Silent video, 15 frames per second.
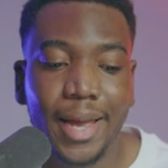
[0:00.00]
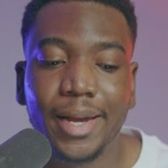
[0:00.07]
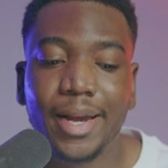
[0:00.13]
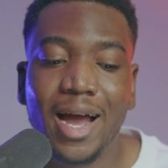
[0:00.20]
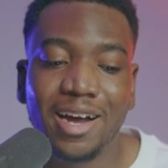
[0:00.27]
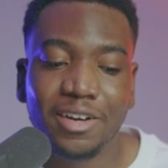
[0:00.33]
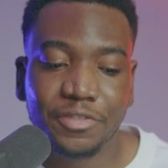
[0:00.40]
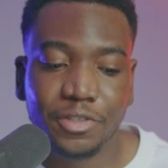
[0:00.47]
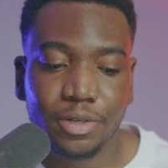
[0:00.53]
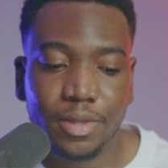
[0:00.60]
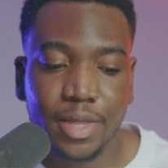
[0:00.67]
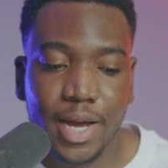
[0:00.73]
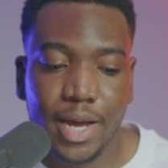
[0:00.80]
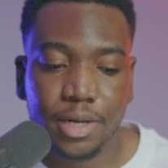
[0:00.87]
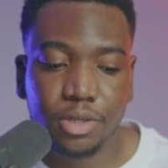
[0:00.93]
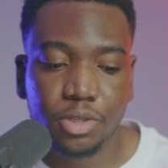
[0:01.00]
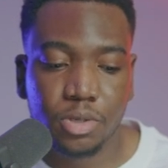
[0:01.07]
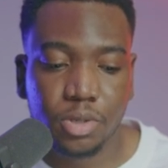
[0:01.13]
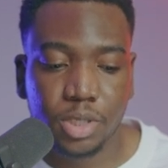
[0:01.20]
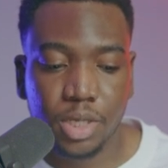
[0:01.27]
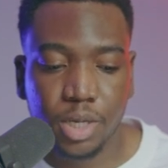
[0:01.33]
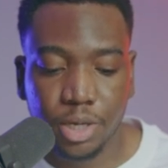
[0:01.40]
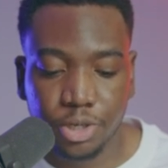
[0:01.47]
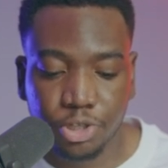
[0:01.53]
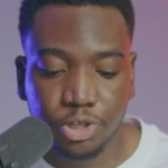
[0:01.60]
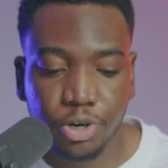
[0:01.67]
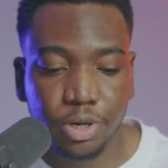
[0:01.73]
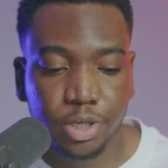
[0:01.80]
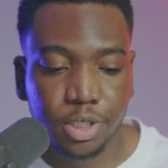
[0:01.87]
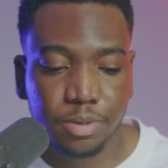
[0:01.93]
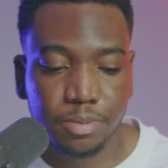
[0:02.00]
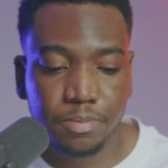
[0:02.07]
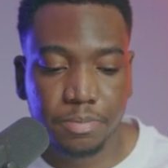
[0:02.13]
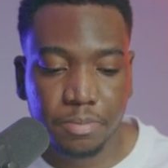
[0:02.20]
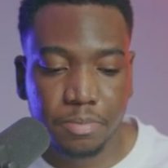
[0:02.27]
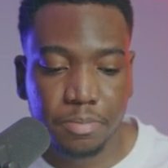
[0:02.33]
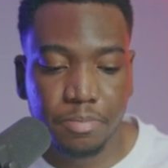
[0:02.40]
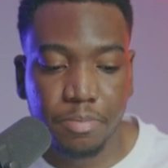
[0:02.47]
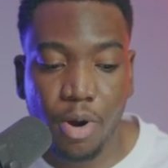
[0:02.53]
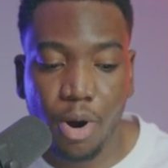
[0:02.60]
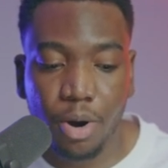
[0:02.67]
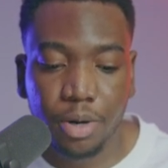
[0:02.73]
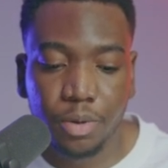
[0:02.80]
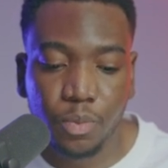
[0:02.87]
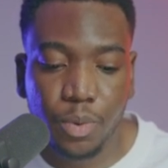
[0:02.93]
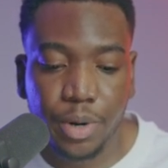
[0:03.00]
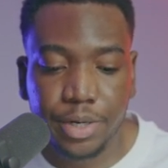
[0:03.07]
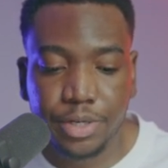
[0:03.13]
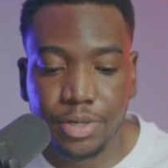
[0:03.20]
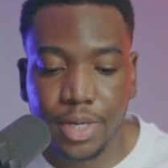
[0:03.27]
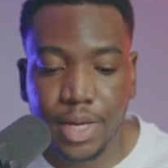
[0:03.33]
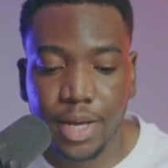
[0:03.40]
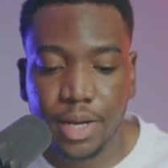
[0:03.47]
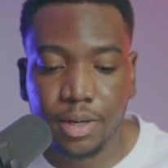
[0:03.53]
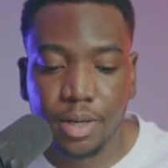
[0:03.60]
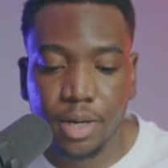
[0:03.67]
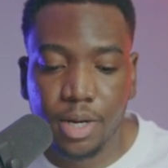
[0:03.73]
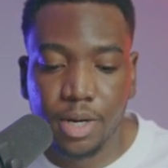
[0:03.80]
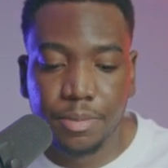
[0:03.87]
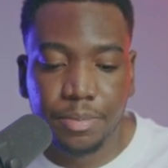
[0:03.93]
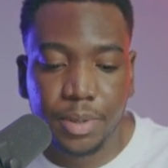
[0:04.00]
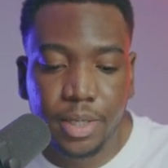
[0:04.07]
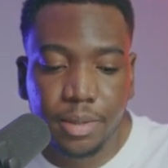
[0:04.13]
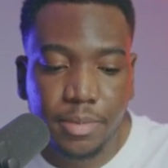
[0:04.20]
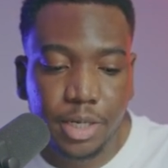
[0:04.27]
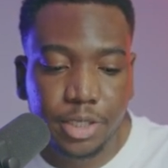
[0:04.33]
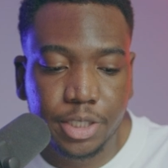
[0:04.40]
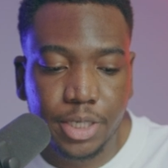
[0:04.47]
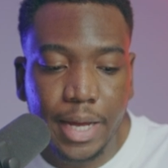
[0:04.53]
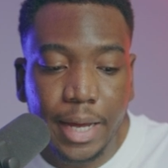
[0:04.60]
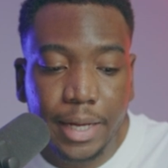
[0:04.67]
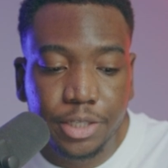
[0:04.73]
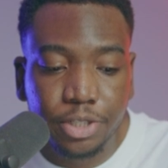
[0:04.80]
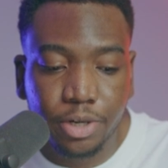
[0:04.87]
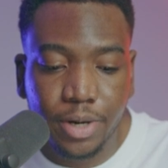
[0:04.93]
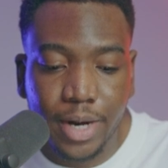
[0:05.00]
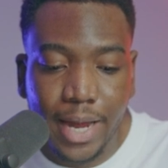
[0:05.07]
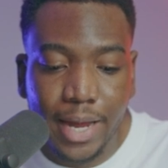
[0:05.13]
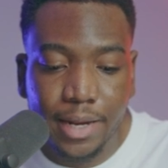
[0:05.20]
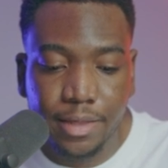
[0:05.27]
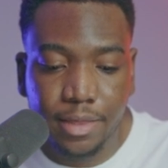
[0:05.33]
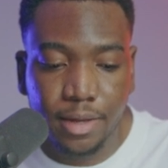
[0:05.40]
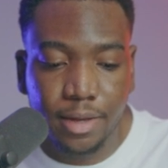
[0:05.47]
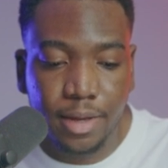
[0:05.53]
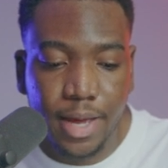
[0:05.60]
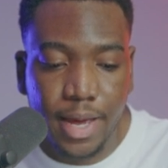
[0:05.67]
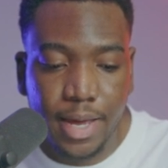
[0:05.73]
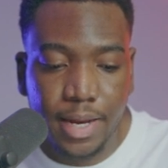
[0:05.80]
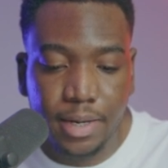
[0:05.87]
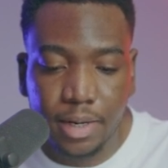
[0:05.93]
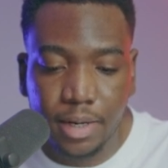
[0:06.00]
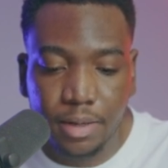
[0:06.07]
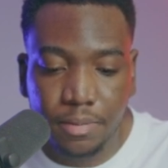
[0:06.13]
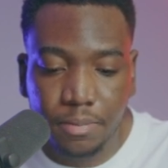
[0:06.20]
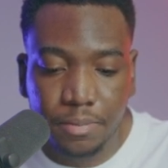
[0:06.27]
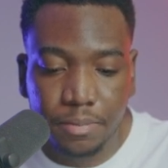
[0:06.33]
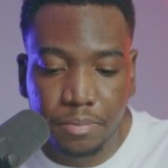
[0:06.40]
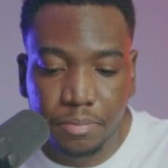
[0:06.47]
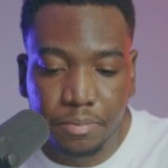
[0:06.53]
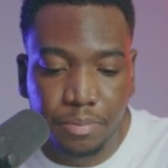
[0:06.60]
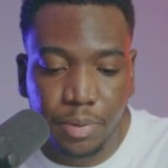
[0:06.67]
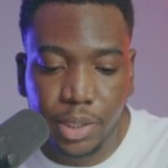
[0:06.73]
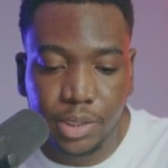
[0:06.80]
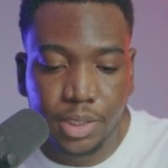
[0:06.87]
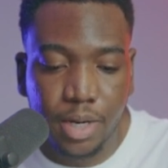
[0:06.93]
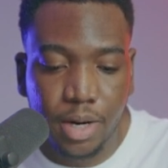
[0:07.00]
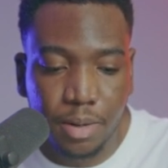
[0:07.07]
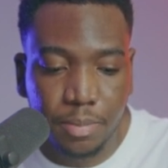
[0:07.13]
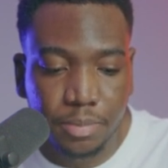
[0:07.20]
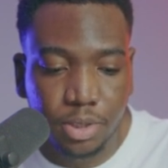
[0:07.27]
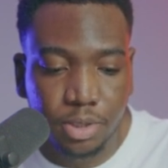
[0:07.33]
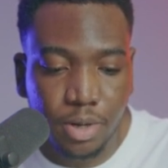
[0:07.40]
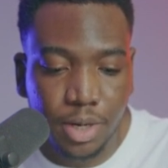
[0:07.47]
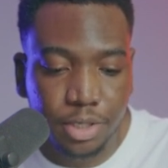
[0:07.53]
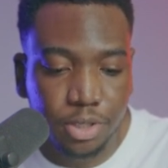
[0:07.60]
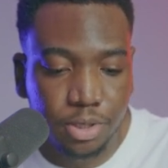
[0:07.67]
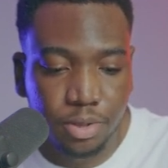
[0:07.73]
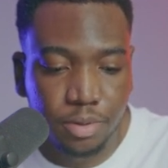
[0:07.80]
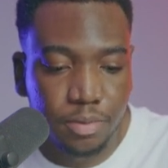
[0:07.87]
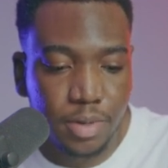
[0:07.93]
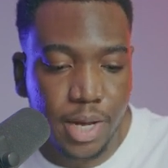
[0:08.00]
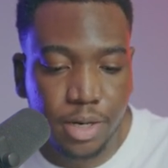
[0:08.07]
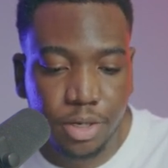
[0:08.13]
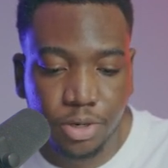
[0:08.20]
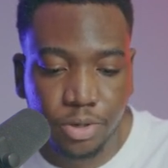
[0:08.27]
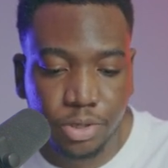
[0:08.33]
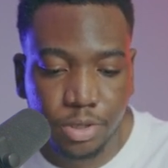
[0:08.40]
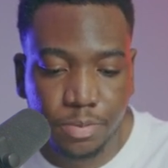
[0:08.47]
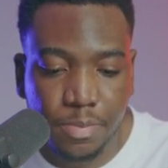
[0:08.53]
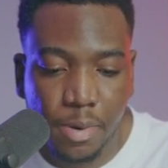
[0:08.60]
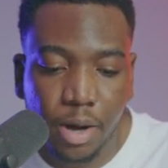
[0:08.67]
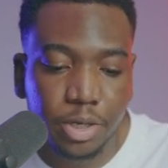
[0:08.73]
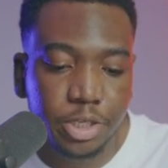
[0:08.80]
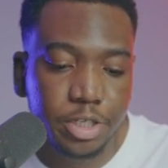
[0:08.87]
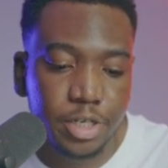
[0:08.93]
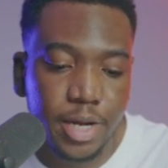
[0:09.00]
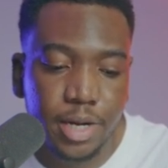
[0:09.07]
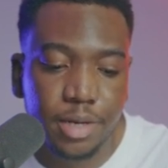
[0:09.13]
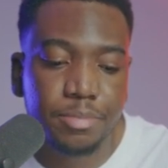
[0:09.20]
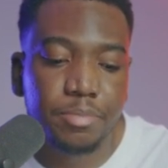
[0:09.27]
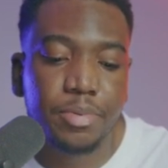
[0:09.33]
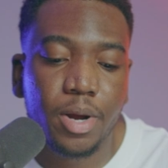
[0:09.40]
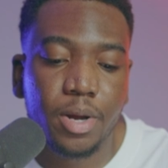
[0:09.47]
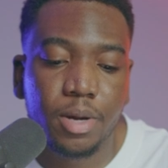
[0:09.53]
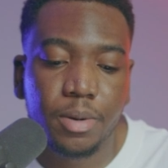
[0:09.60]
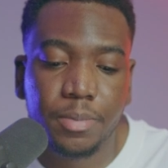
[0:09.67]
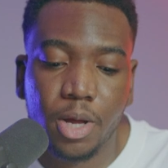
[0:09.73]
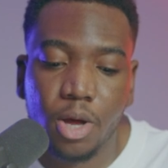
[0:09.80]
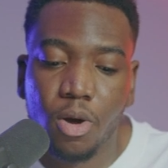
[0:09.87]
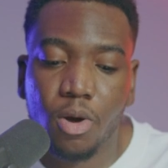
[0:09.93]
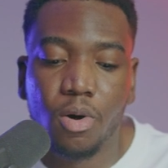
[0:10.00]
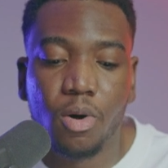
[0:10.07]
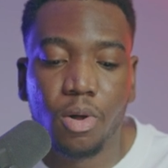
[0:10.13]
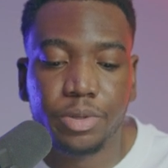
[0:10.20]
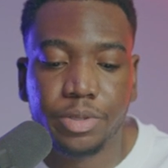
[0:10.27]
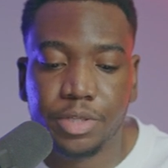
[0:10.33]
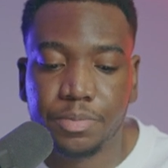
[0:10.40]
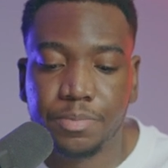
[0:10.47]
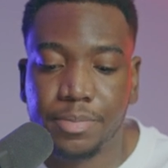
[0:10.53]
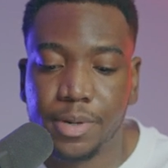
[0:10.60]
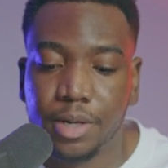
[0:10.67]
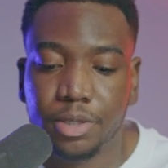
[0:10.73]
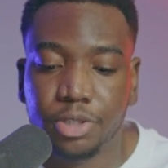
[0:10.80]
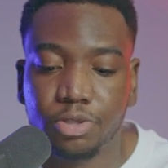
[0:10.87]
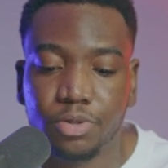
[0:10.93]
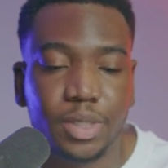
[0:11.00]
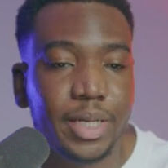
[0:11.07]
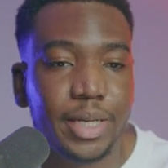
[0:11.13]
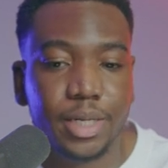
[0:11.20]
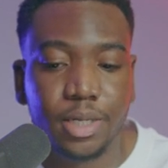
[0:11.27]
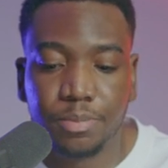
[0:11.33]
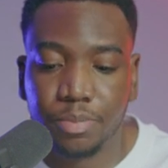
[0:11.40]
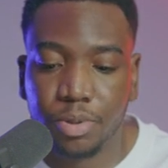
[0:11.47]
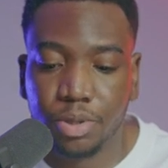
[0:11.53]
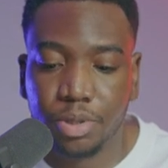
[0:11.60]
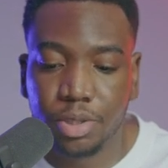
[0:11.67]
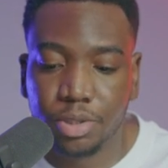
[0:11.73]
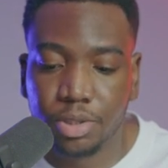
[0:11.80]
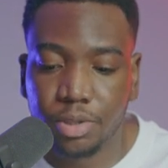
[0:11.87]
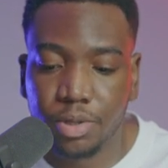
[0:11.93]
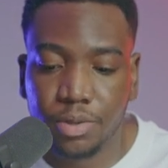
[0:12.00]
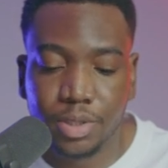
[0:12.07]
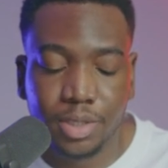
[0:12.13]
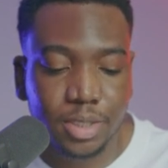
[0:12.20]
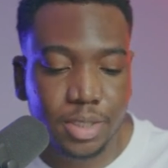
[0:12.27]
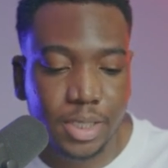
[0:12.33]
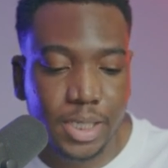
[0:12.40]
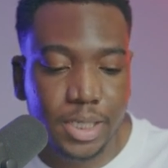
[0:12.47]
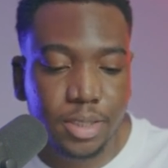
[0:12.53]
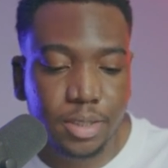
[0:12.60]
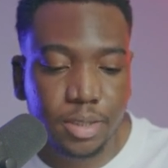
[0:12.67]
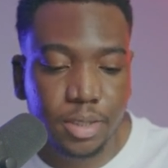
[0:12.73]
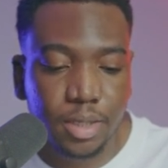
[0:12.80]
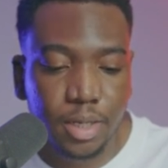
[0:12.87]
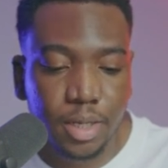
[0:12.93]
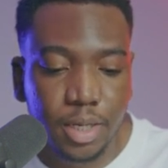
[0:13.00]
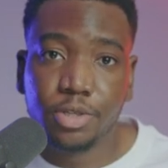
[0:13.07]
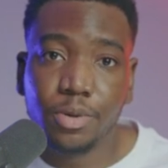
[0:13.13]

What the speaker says: And after that, you see a search bar where you can pretty much enter anything and it brings it up. So I just entered sponge and it brought up all the sponge related products on this list.